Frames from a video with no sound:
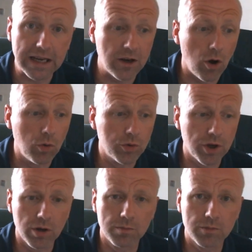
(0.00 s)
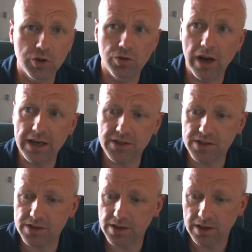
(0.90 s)
Oldham,
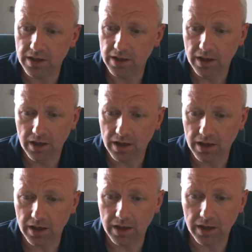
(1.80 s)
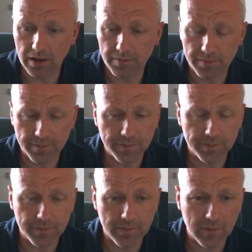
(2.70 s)
Chris, I
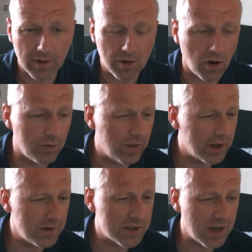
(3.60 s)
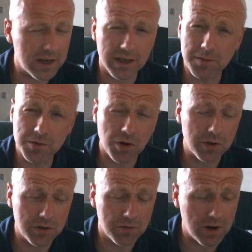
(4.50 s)
can't think of his second name,
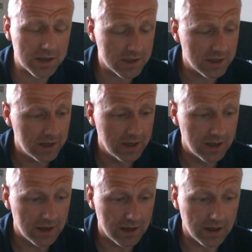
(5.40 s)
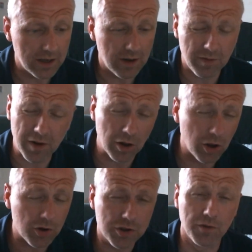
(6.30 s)
sorry, Chris.
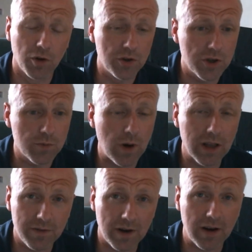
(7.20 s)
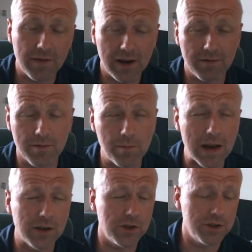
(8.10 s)
Lots of others as well. If I haven't
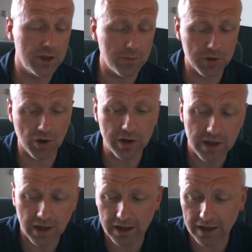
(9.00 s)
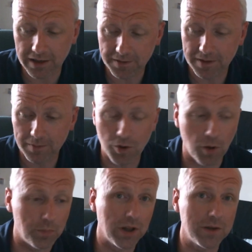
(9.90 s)
mentioned you, I'm sorry.
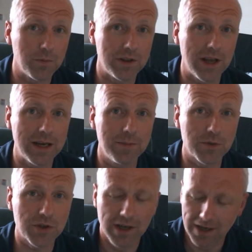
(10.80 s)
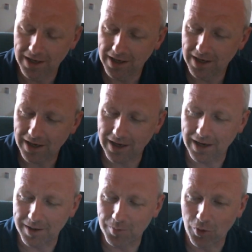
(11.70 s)
Not brilliant with names,
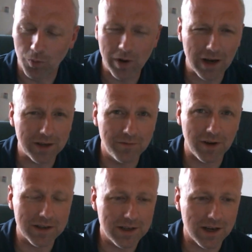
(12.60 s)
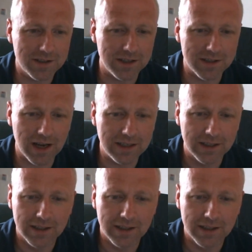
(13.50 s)
but we had a fantastic day,